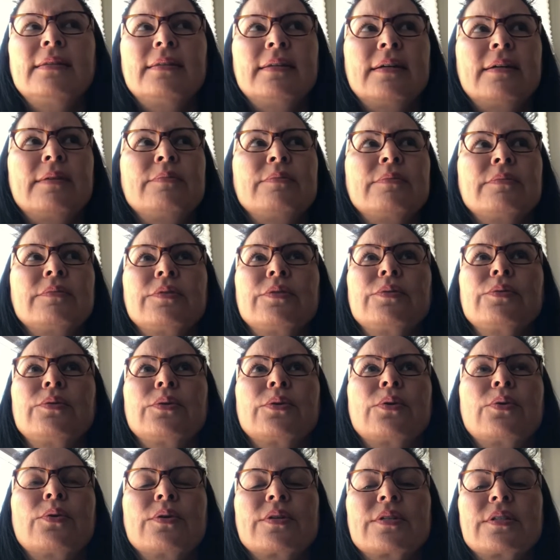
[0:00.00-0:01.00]
them through the
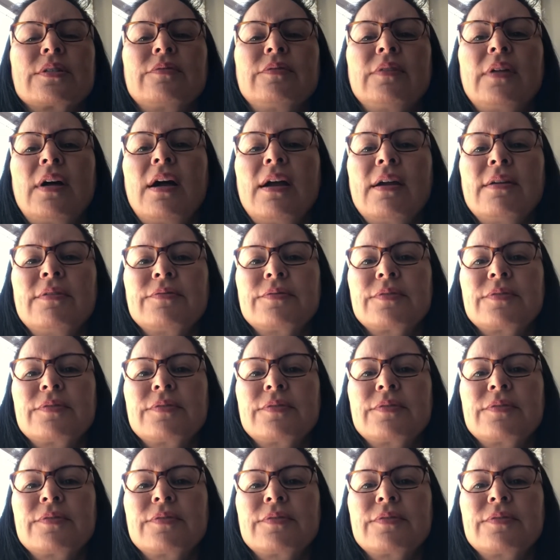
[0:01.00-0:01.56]
course of life.